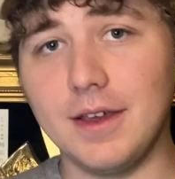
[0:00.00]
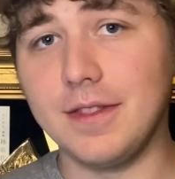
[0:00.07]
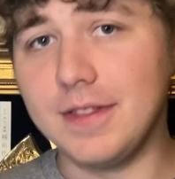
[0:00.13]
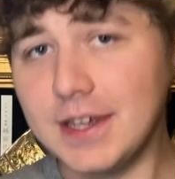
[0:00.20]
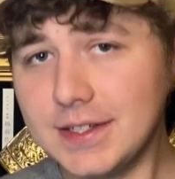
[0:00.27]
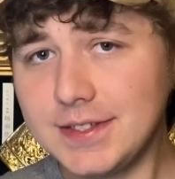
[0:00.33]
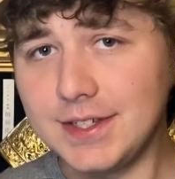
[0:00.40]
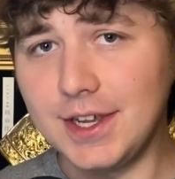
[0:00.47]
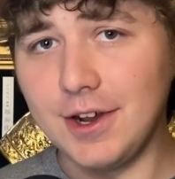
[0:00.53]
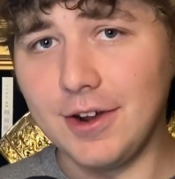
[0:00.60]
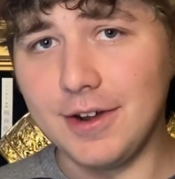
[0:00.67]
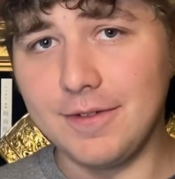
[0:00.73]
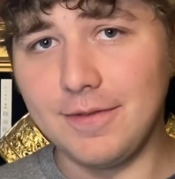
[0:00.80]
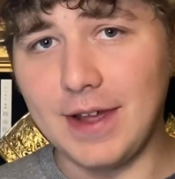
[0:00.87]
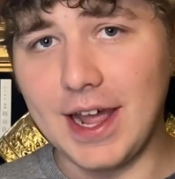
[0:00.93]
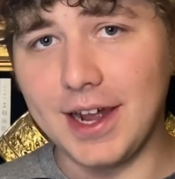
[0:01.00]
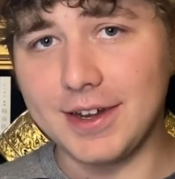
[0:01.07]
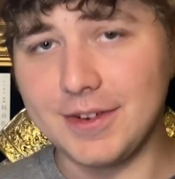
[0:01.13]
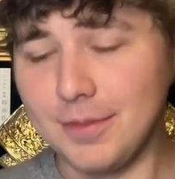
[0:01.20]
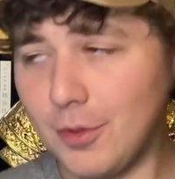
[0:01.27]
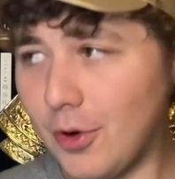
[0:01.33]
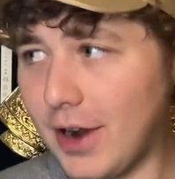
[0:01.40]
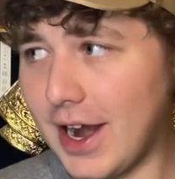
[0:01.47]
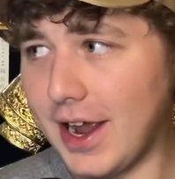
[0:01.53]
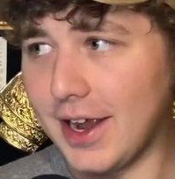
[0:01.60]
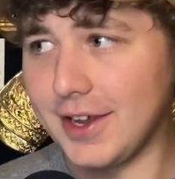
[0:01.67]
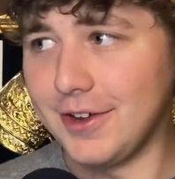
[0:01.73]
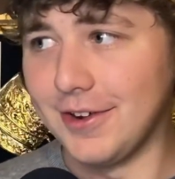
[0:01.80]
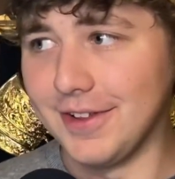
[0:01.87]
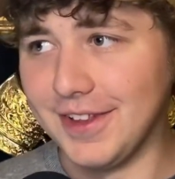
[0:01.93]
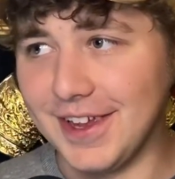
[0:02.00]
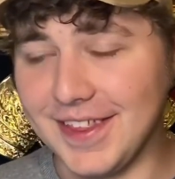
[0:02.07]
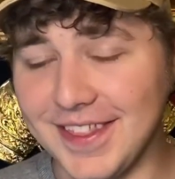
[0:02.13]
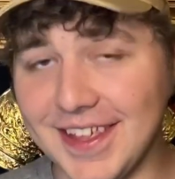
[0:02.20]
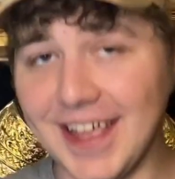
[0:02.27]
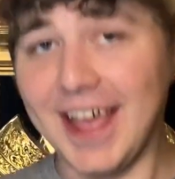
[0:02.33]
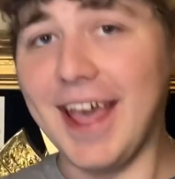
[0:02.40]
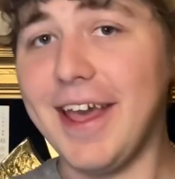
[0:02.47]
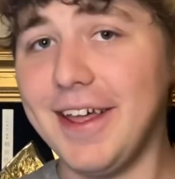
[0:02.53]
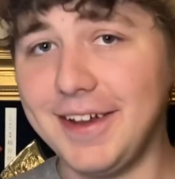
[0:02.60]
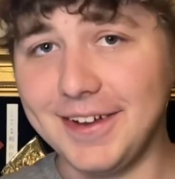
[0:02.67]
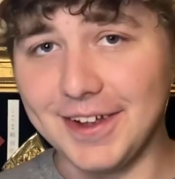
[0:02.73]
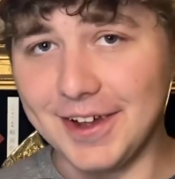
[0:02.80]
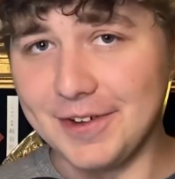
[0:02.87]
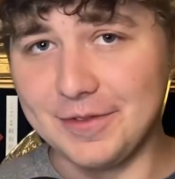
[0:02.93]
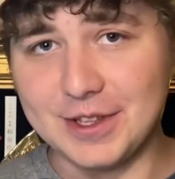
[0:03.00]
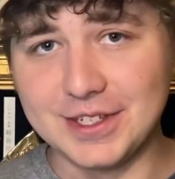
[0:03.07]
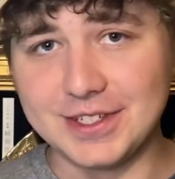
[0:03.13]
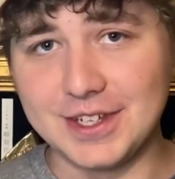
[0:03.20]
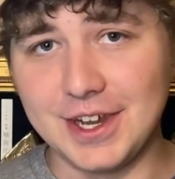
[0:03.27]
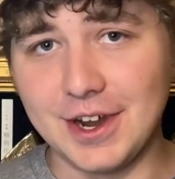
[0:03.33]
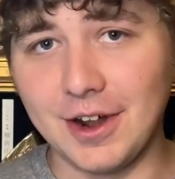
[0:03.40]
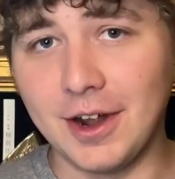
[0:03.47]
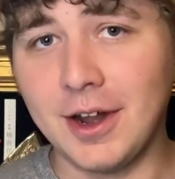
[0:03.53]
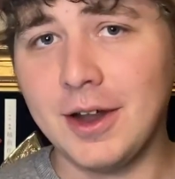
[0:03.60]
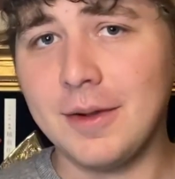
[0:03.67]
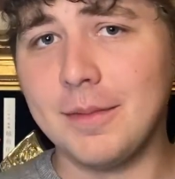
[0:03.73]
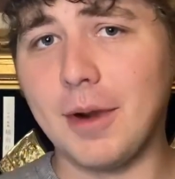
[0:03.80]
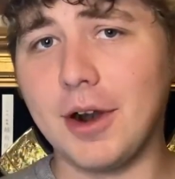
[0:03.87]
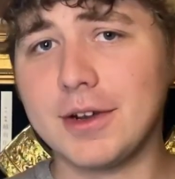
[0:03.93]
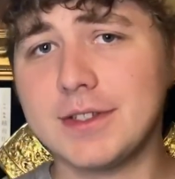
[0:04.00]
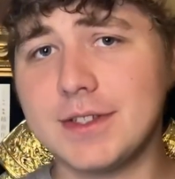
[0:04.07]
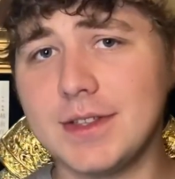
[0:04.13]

This year, in fact, more accurately, the end of this year, marks